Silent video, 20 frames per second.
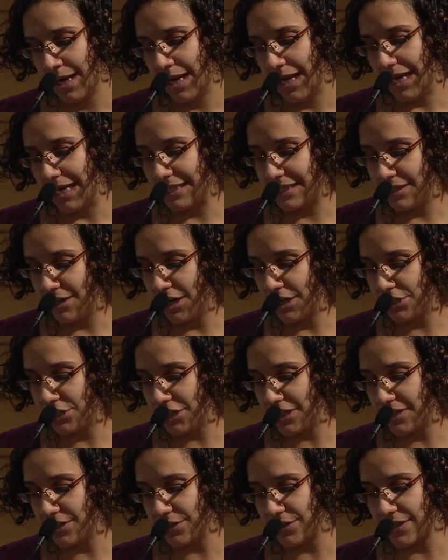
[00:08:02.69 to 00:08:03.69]
It's not
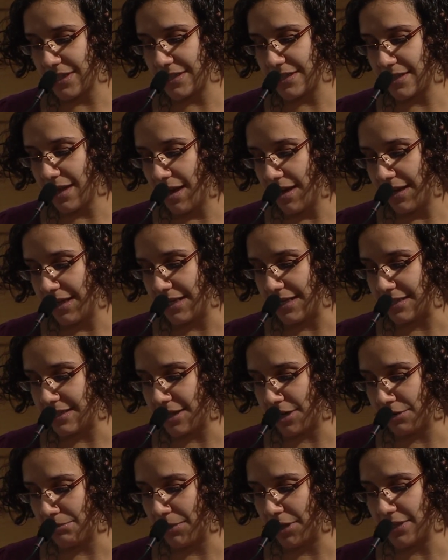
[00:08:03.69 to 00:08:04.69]
just our societies that
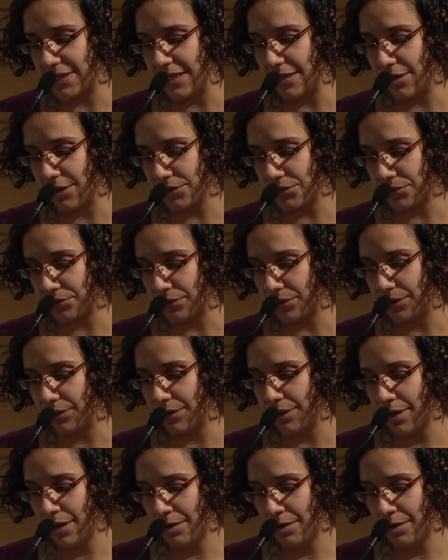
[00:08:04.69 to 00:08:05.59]
are multicultural,